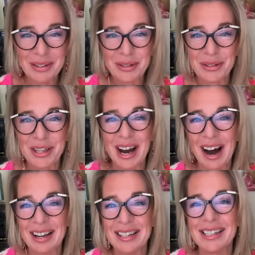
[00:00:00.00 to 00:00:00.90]
Northern
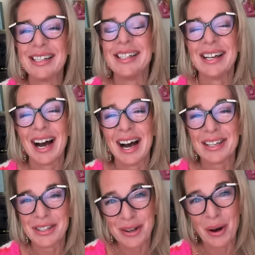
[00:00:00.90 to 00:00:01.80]
Ireland,
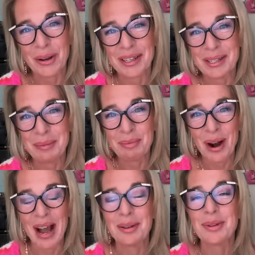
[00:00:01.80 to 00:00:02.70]
Scotland and
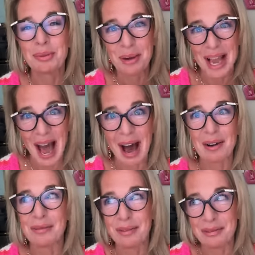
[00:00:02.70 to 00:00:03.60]
Wales, we
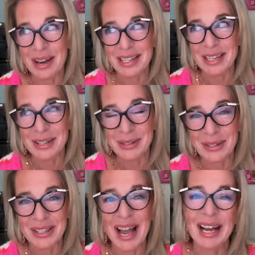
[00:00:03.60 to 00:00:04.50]
have
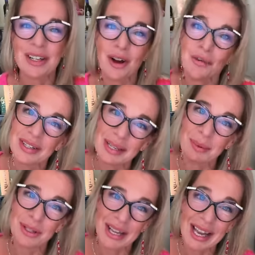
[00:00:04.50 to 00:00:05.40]
venues. And
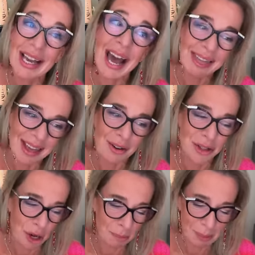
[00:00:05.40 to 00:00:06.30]
obviously once I can get there
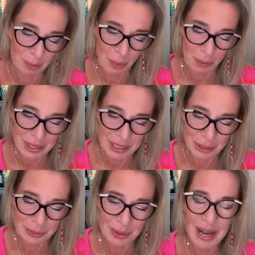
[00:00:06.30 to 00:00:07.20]
and show people what we
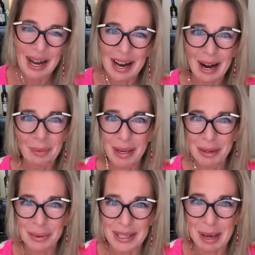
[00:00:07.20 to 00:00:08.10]
do, we
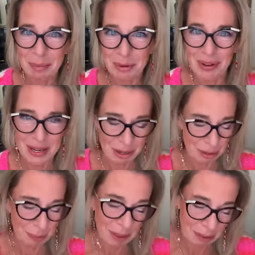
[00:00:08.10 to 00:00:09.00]
can always get more
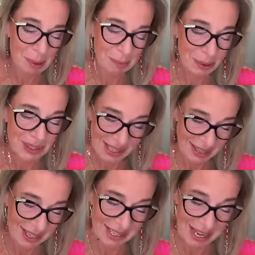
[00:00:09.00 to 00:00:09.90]
venues because people
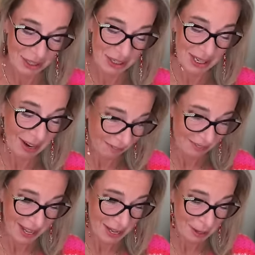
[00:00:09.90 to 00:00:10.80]
see that it's actually
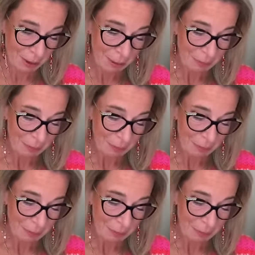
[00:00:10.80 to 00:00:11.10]
lovely.